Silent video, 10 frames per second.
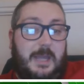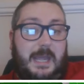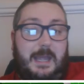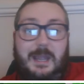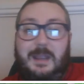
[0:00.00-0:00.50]

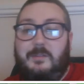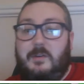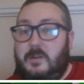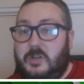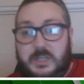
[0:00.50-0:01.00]
If you're
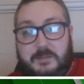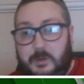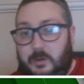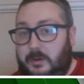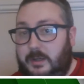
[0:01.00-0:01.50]
an
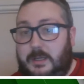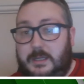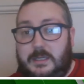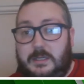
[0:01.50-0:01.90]
achievement hunter,